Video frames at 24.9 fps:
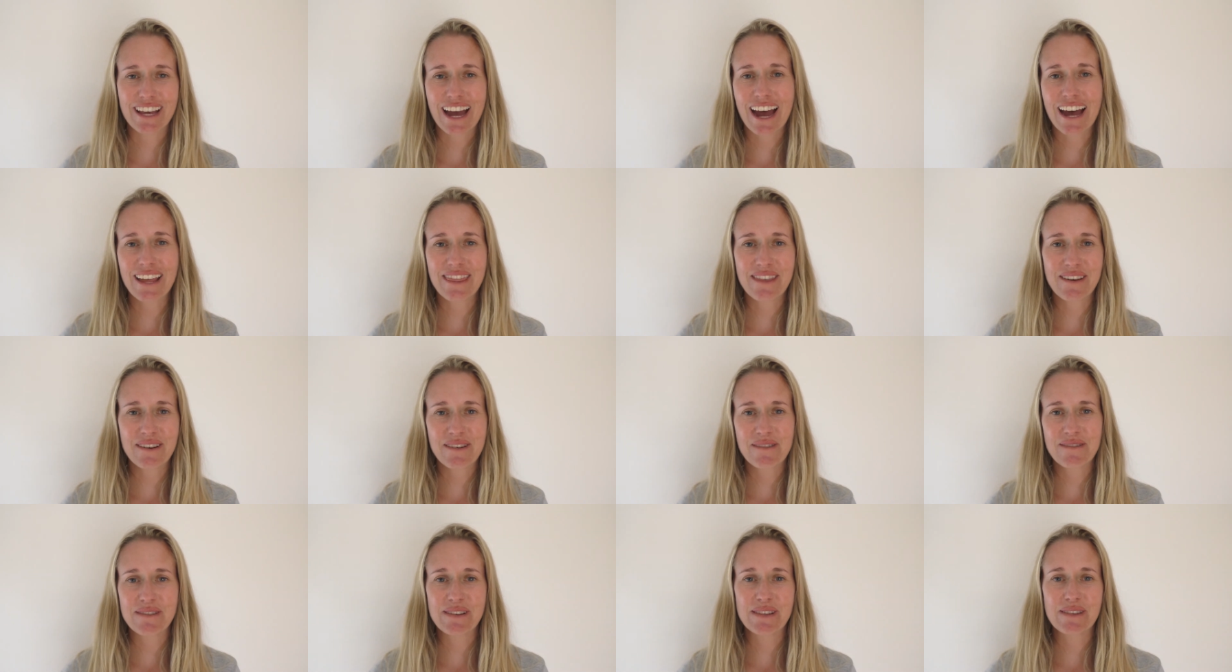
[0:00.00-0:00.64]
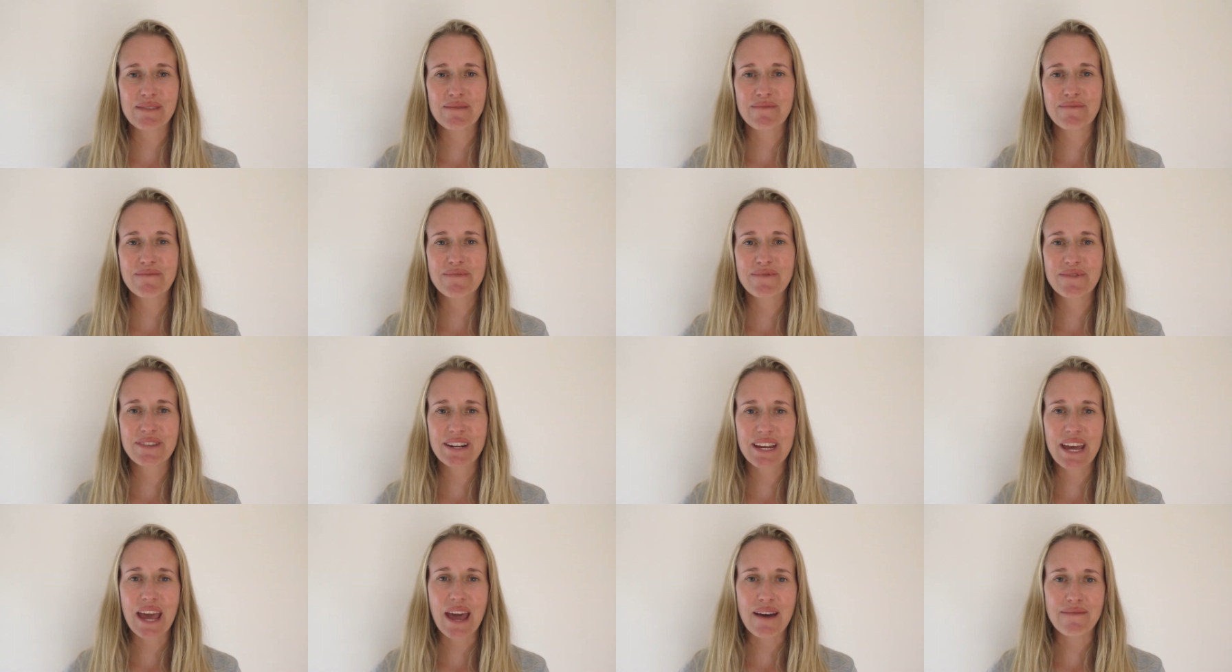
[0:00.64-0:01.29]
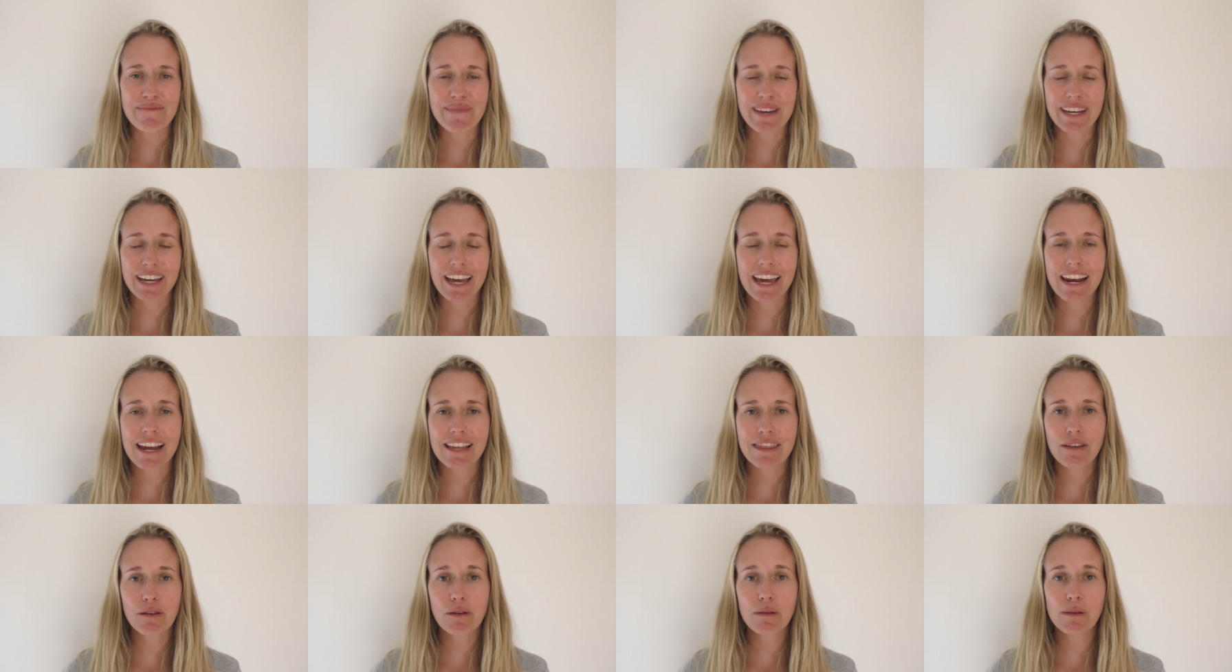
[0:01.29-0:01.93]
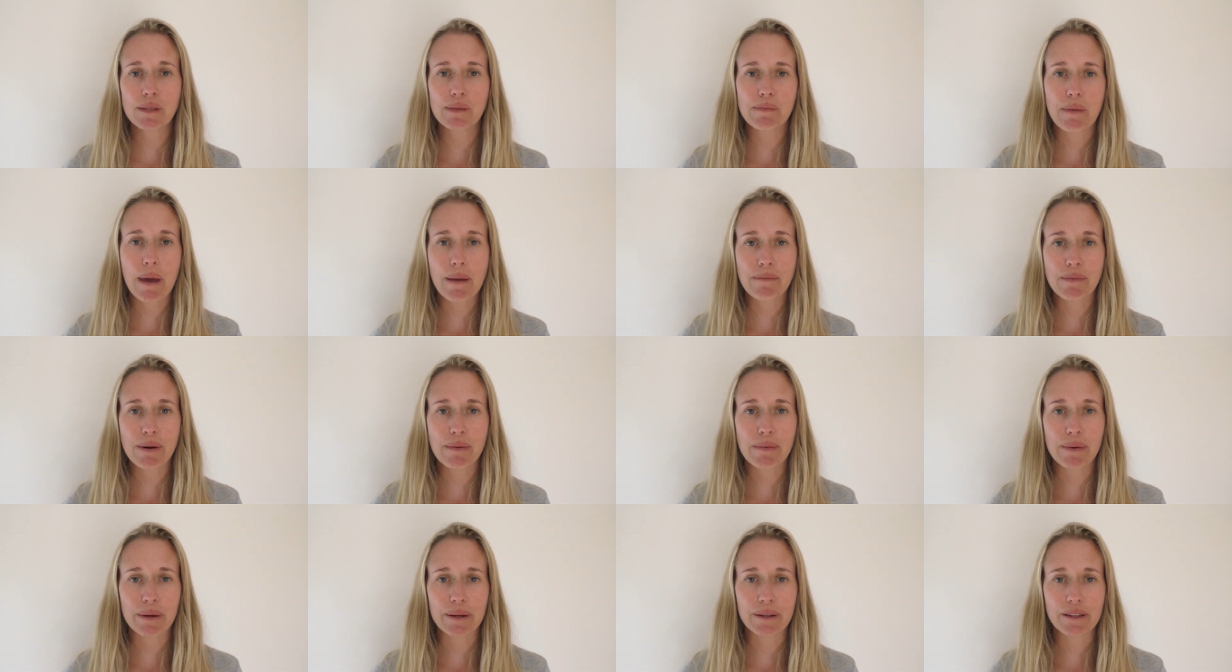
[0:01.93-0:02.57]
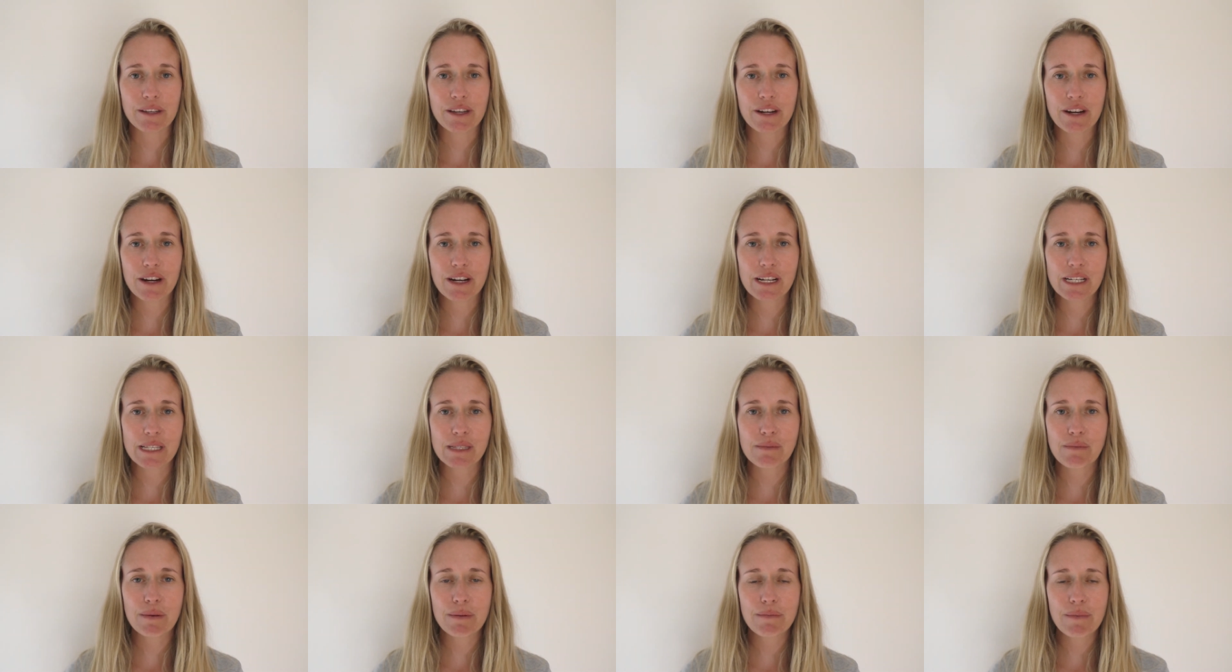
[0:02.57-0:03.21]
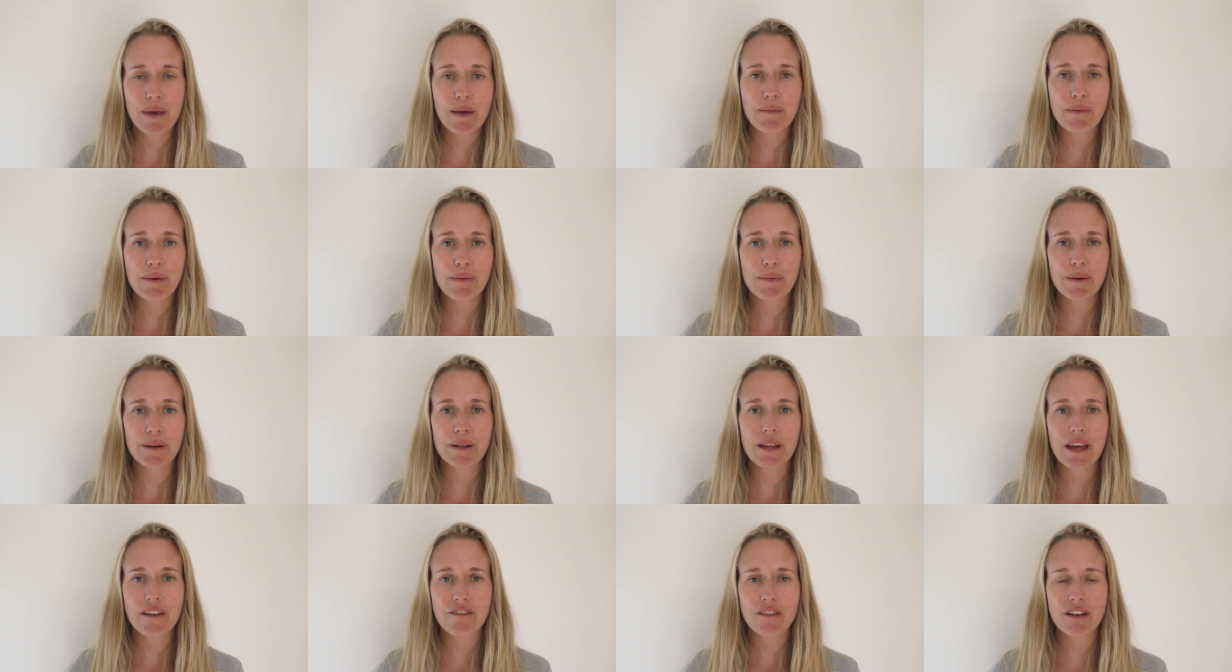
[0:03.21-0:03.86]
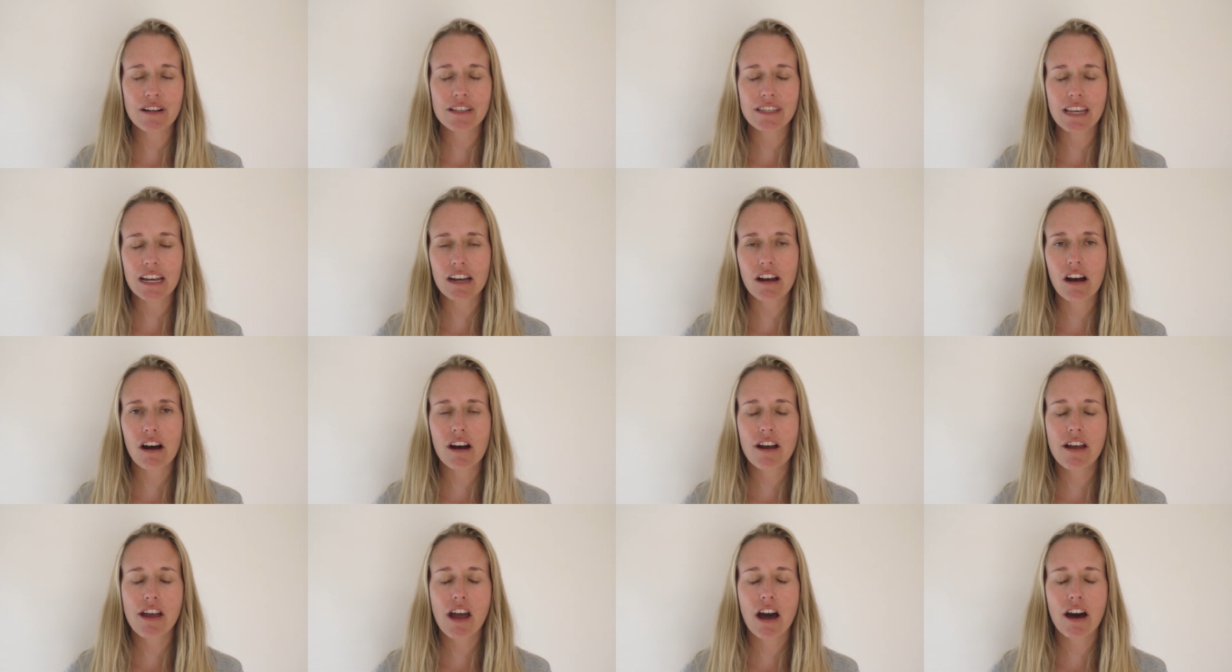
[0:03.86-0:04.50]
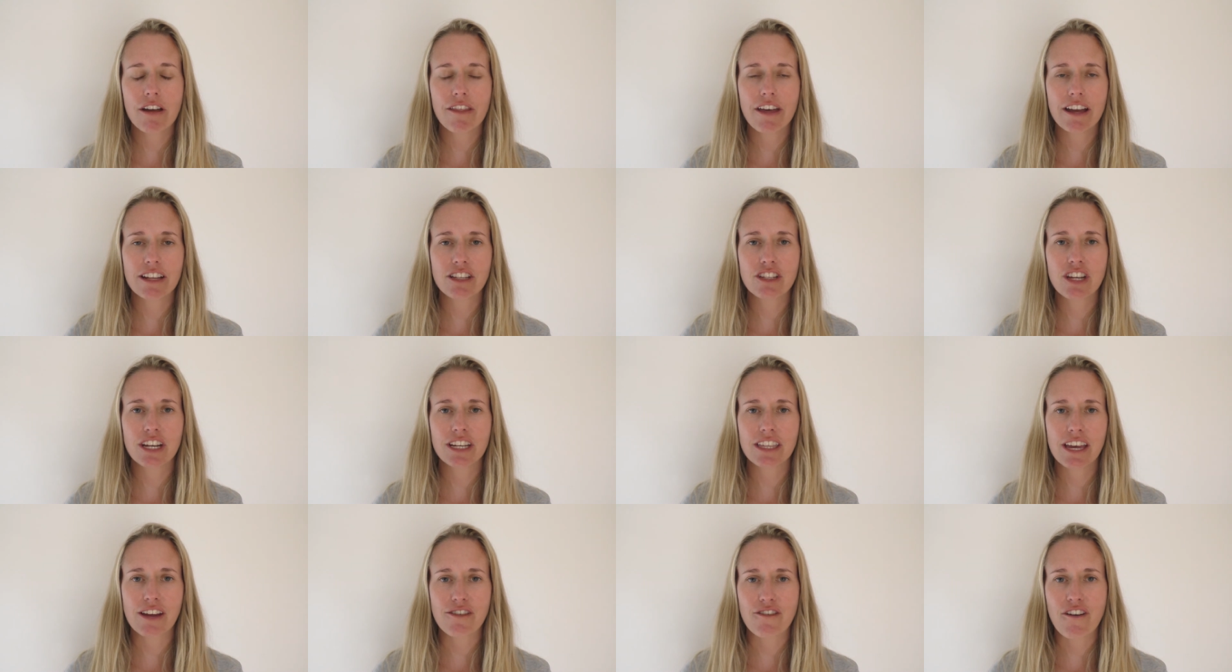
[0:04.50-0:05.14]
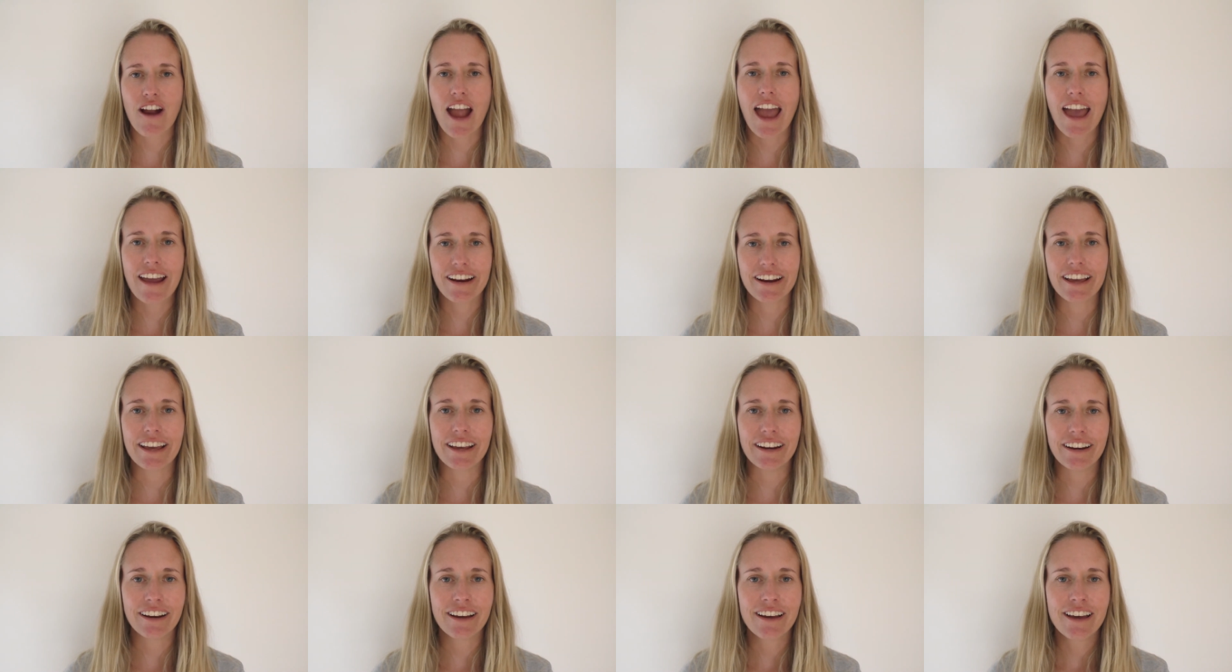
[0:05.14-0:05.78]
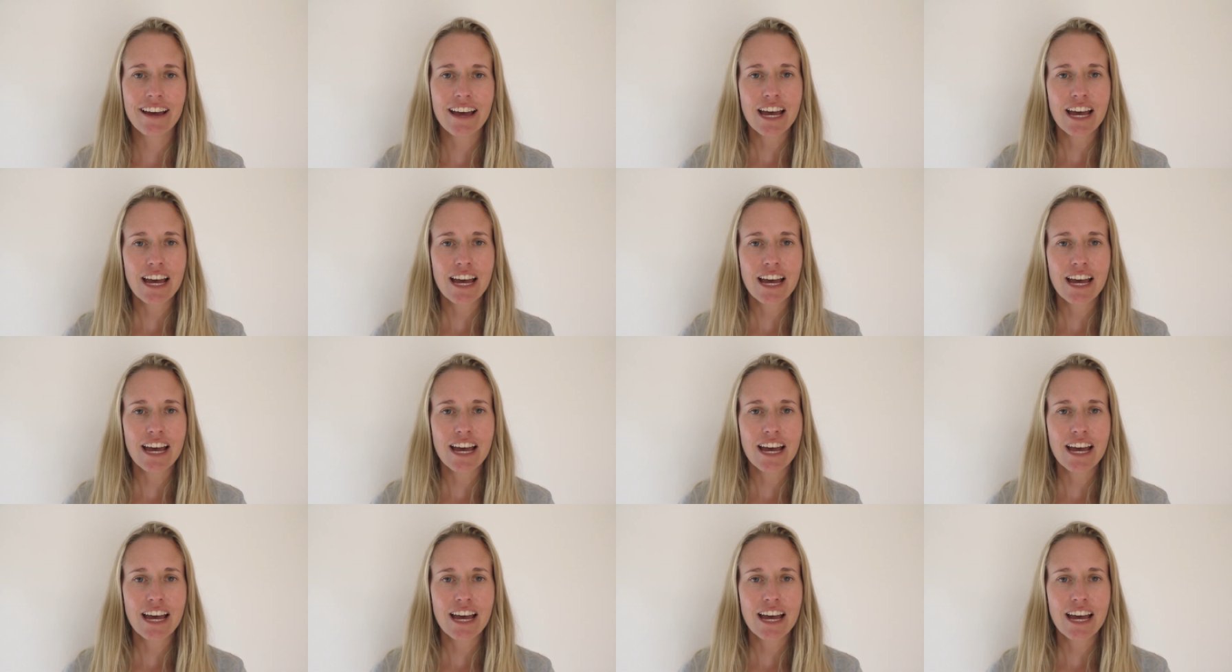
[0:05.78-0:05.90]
I thought it was pretty epic, and I thought it was memorable. You know, it's been memorable. Everyone's like, oh yeah, that chick that ran in.